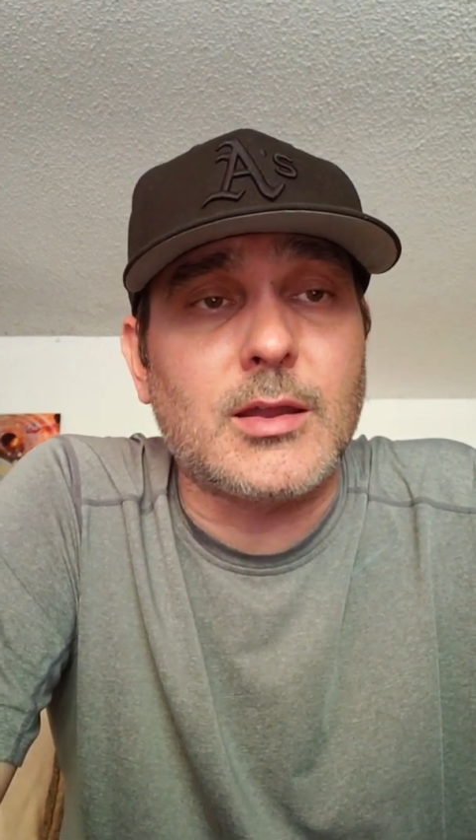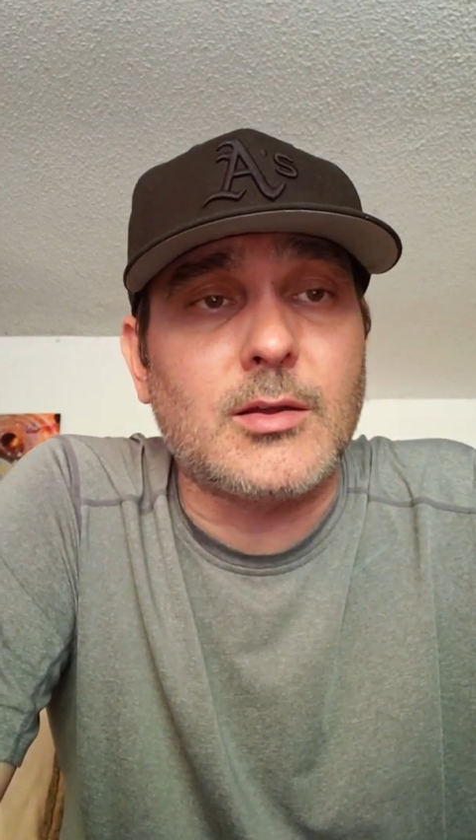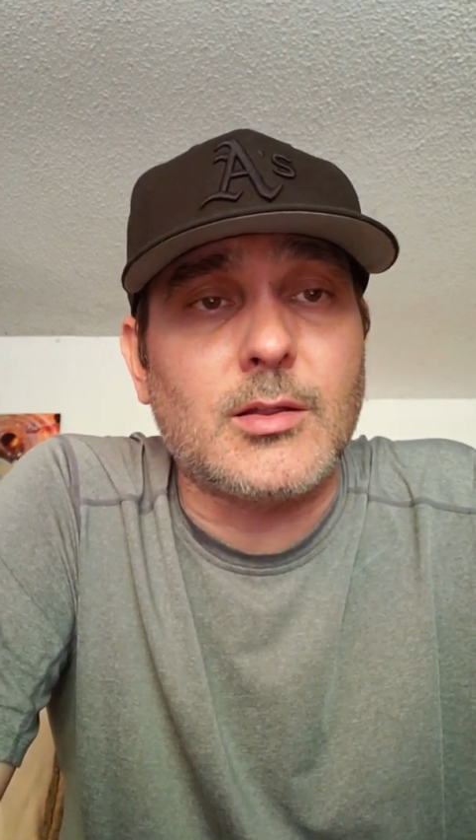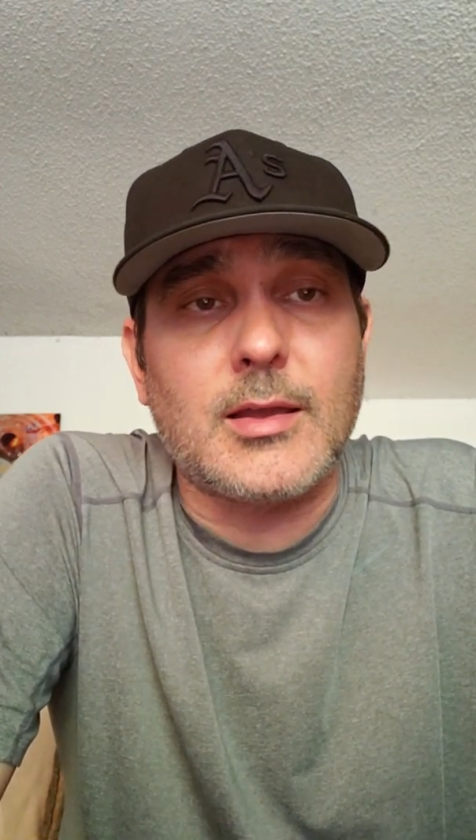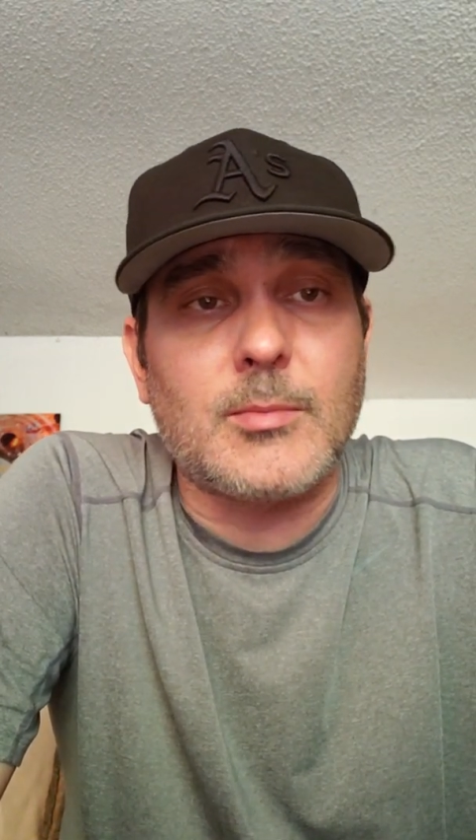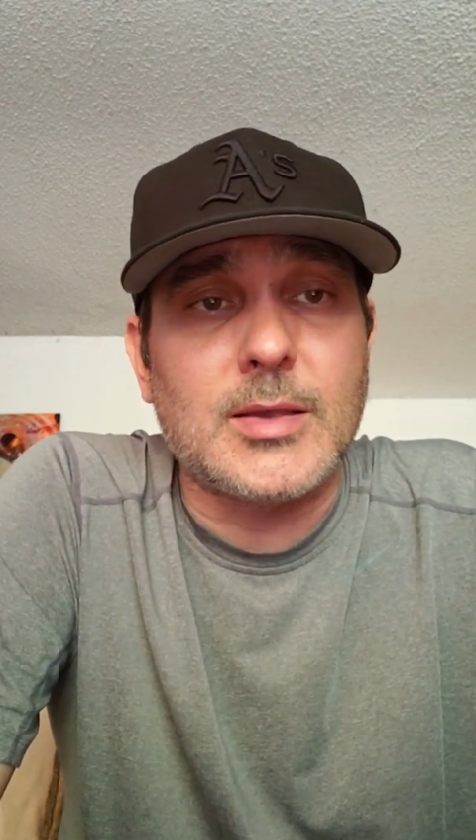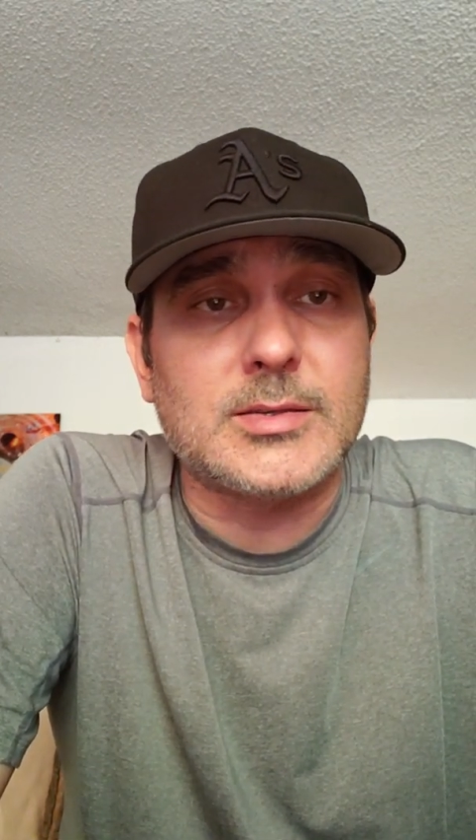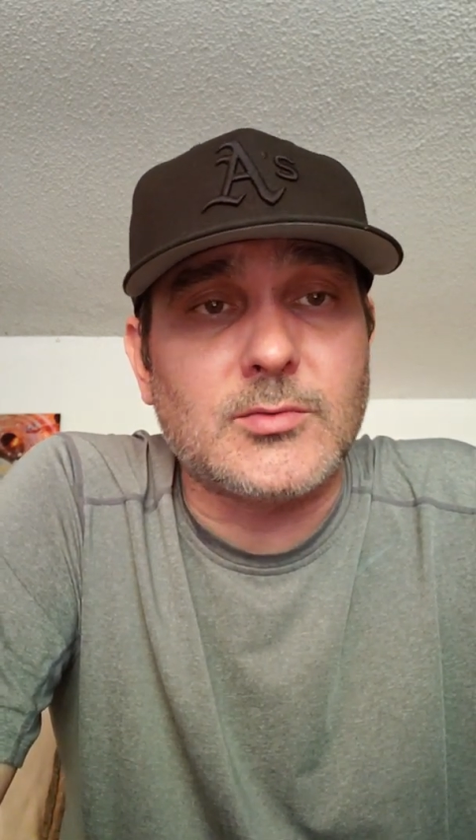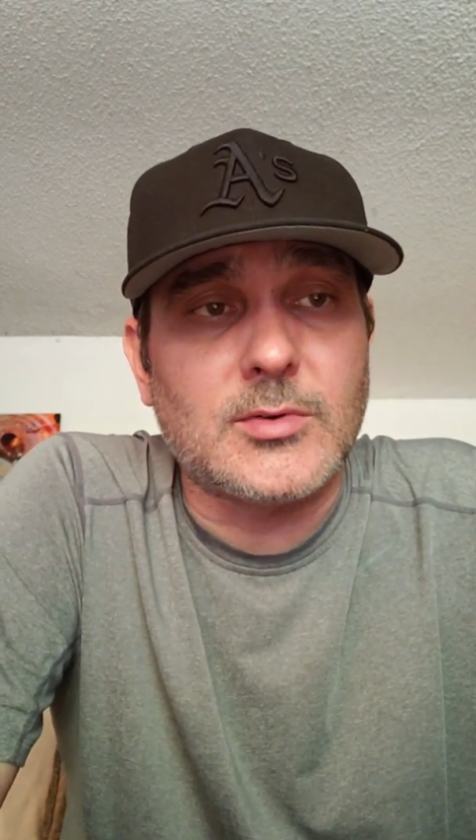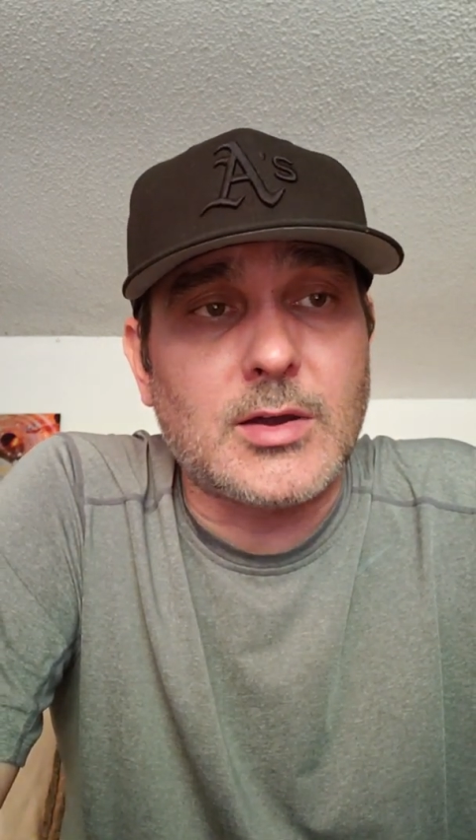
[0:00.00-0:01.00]
I don't like
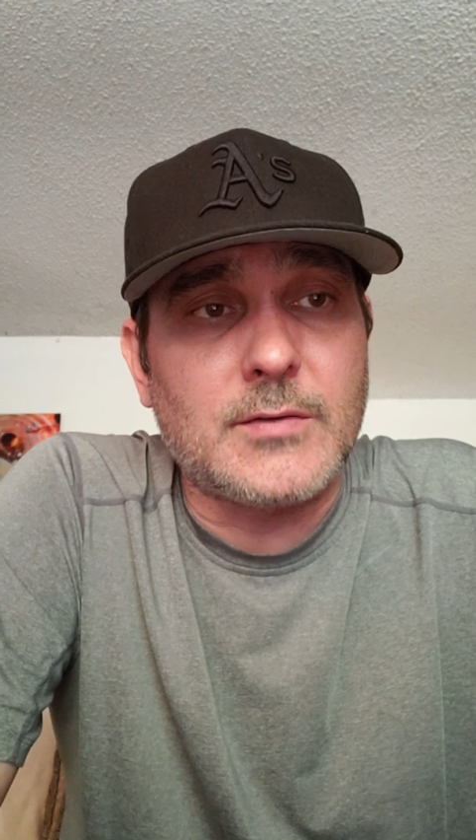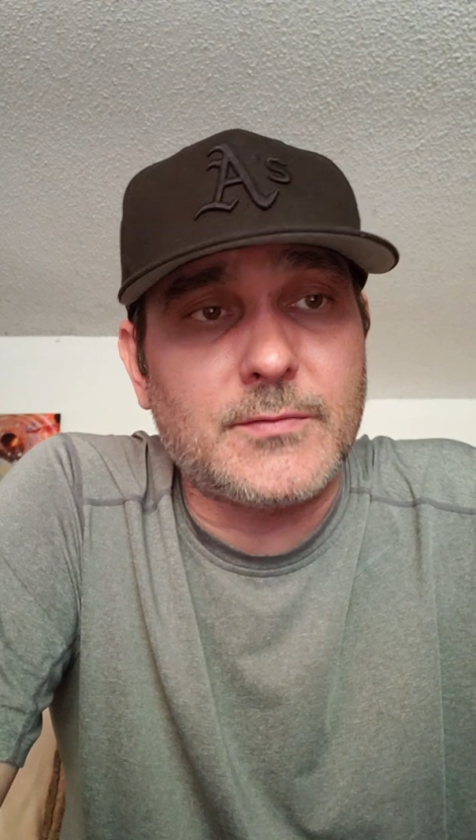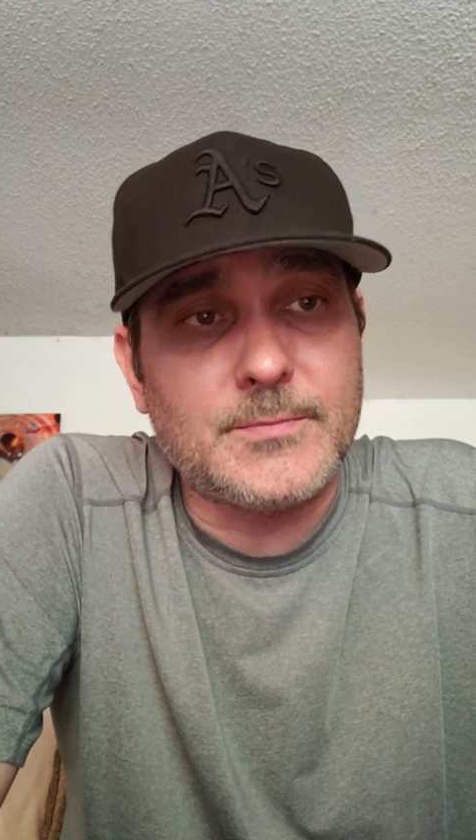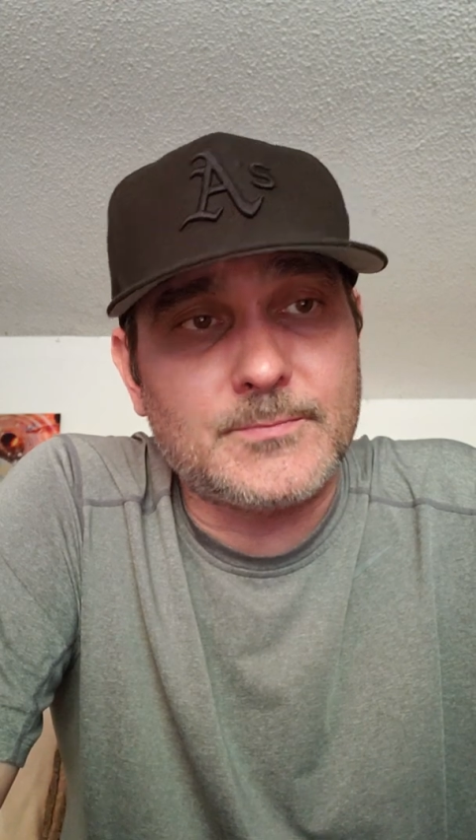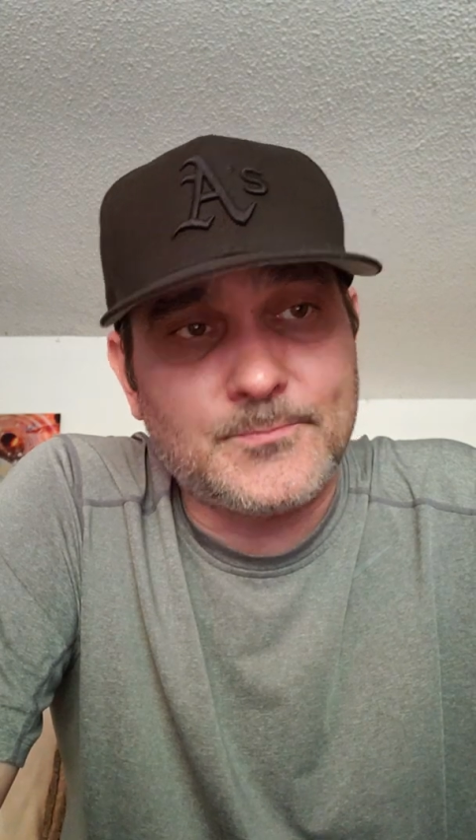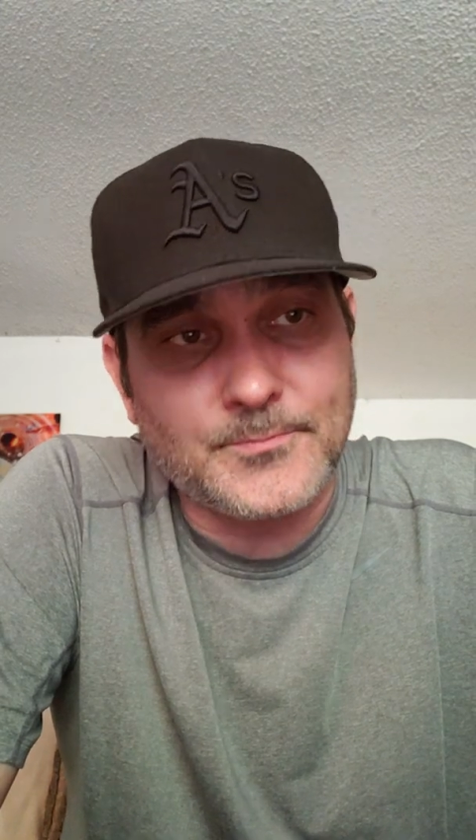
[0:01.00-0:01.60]
Mason Rudolph.